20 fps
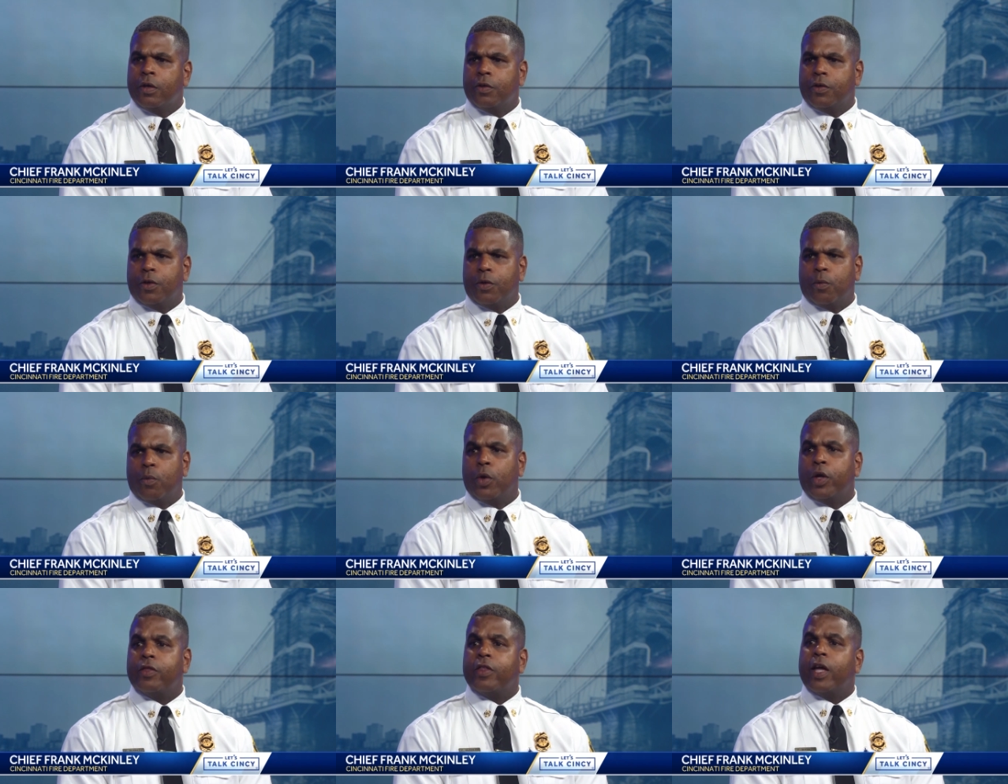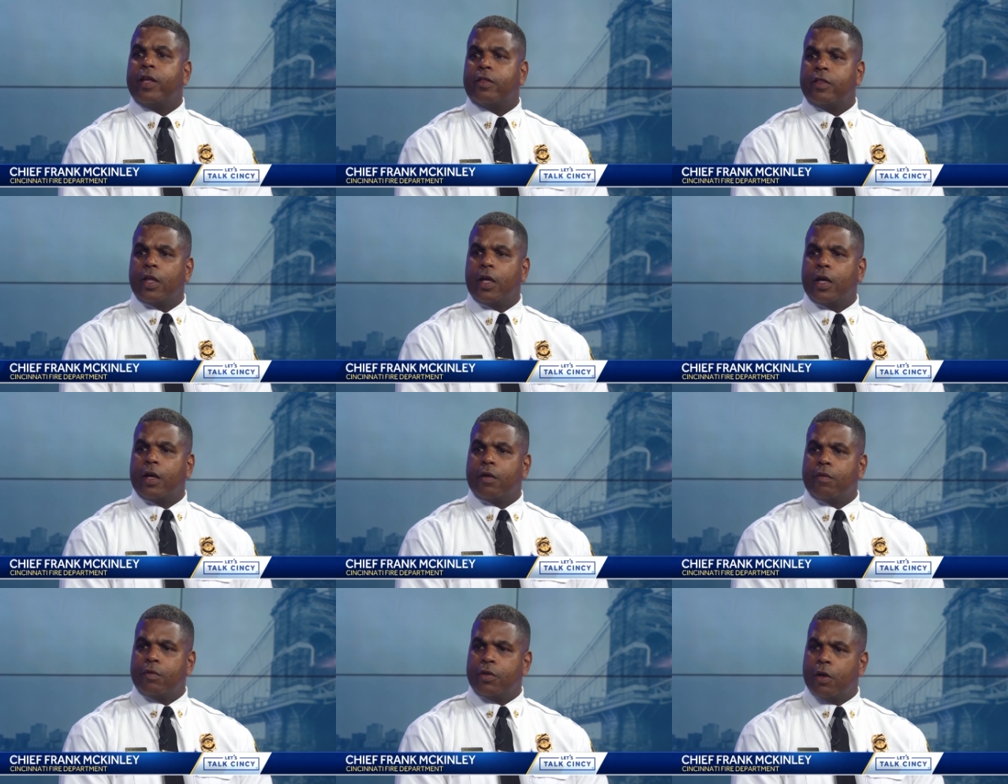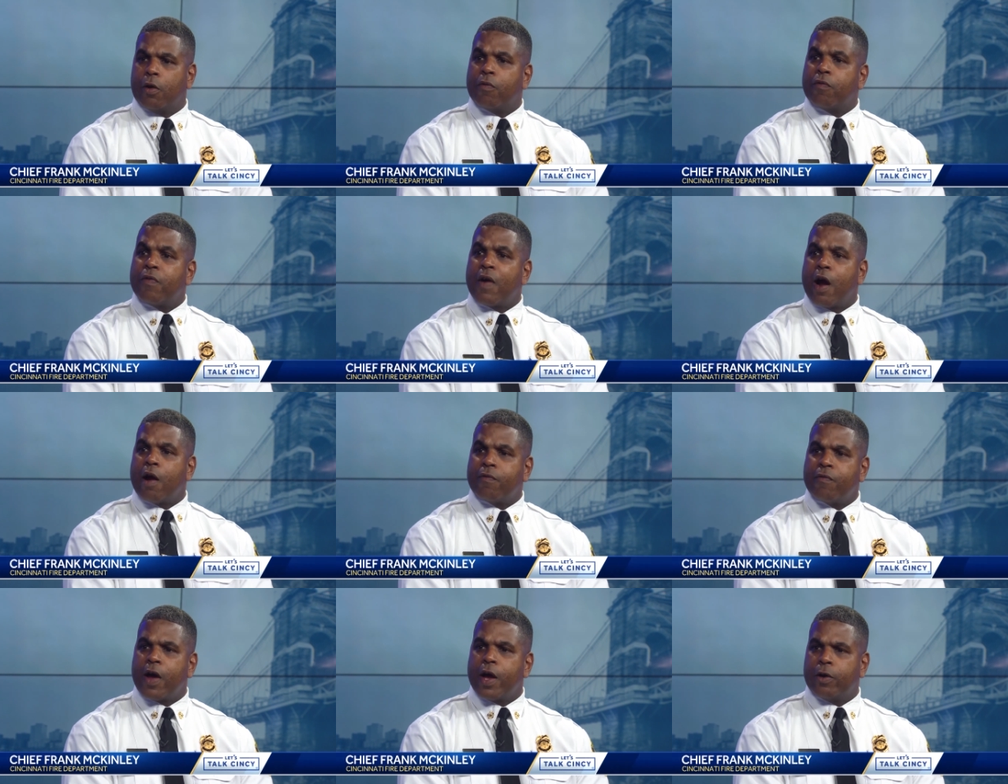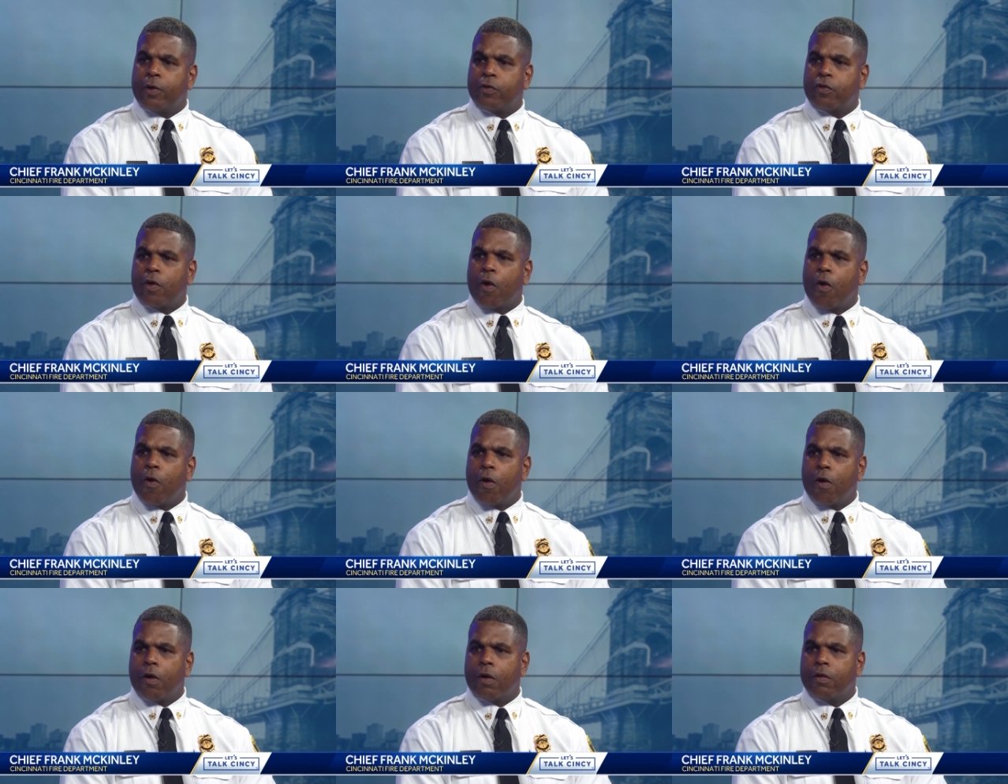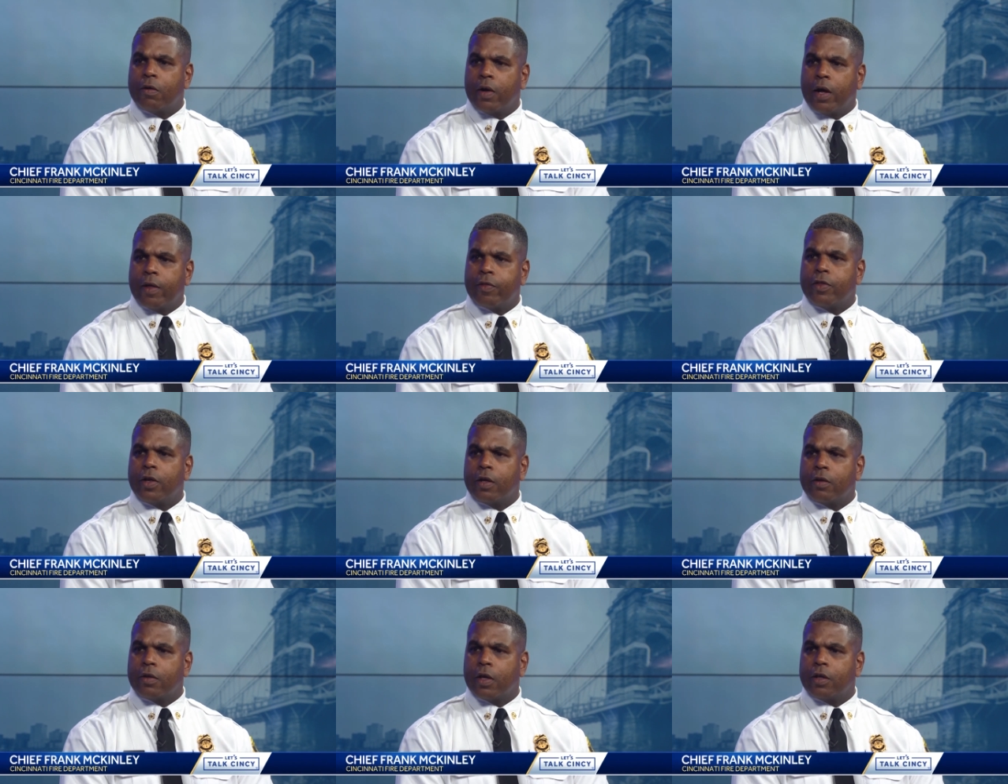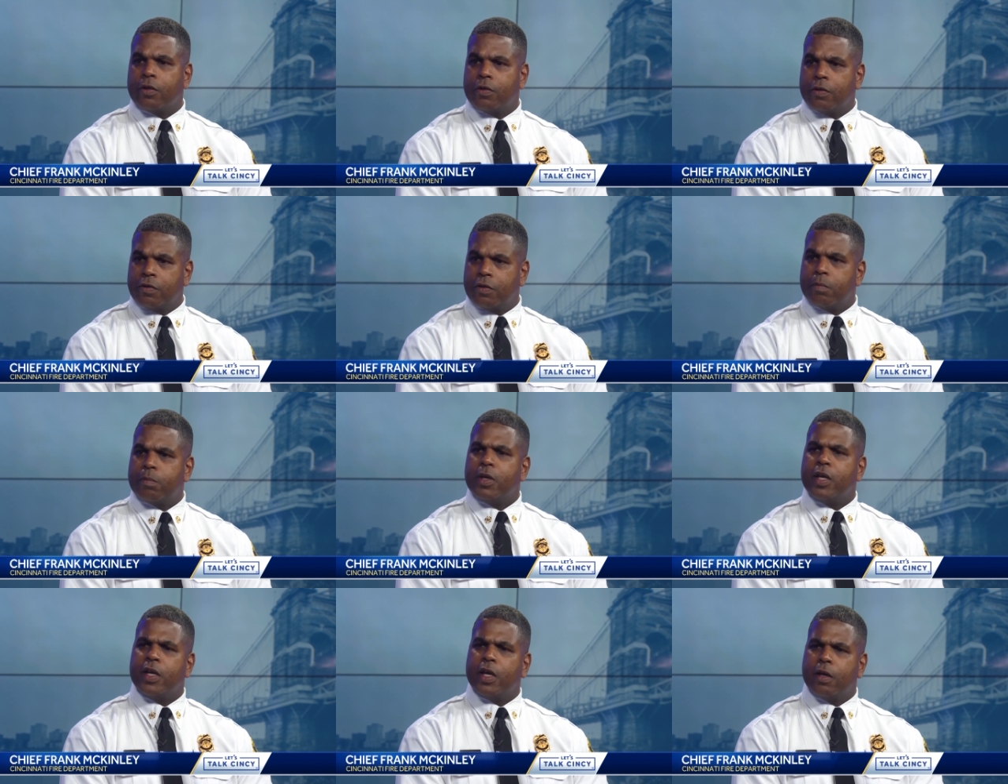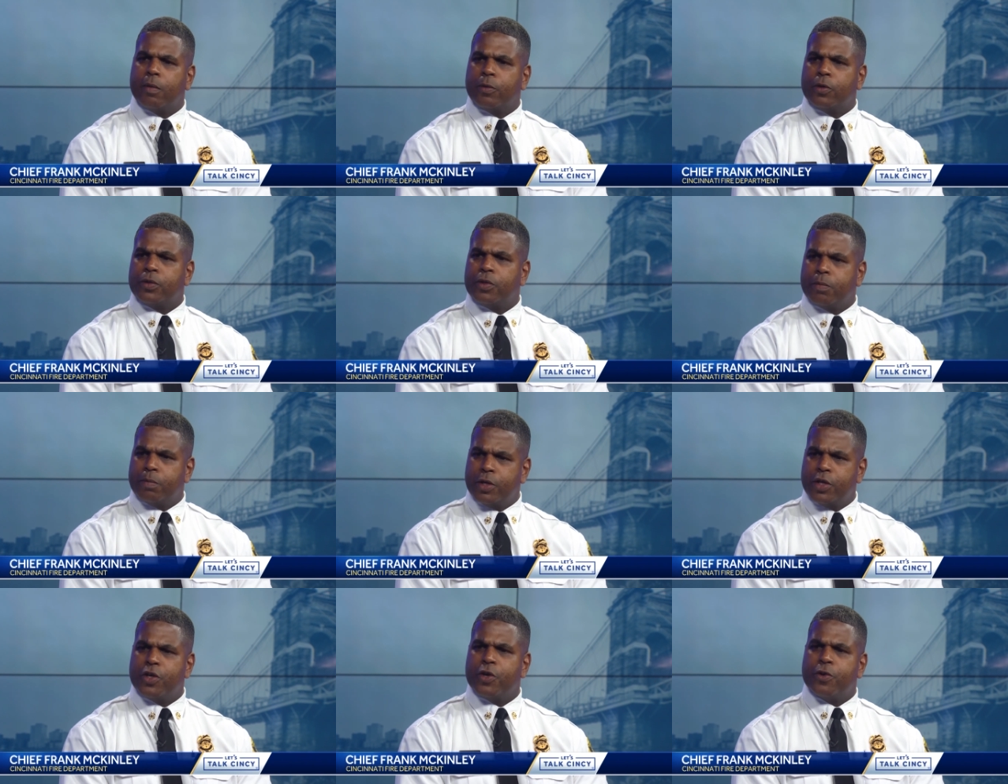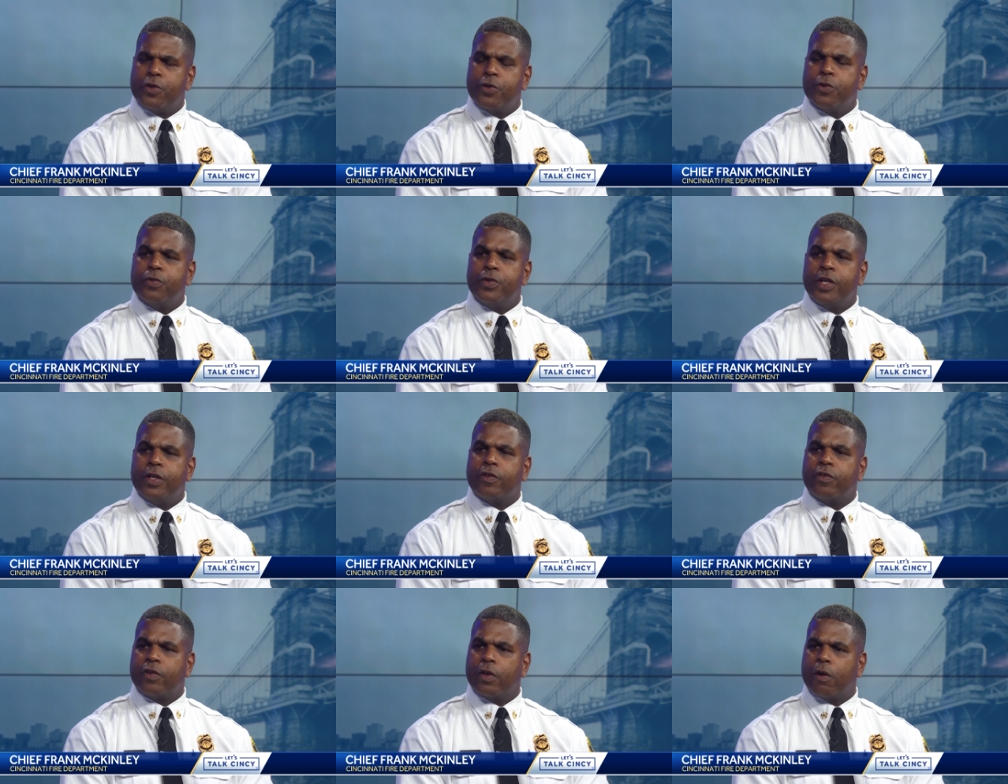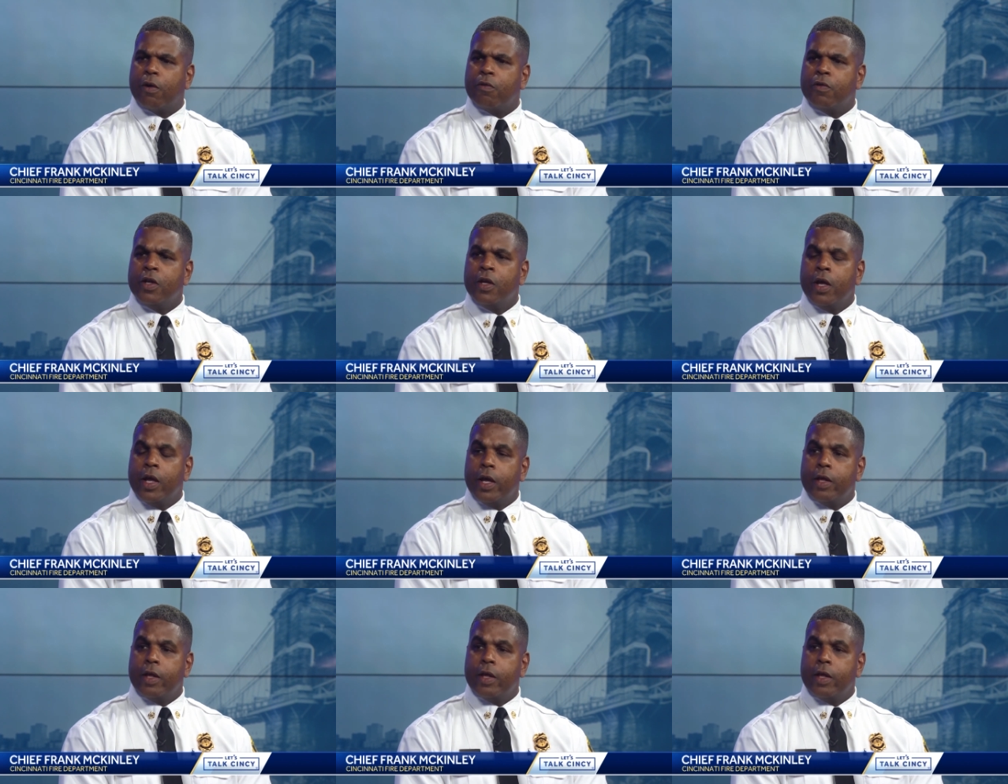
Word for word: to what they think, you know, firefighters are. I think that you should be able to be your unique self.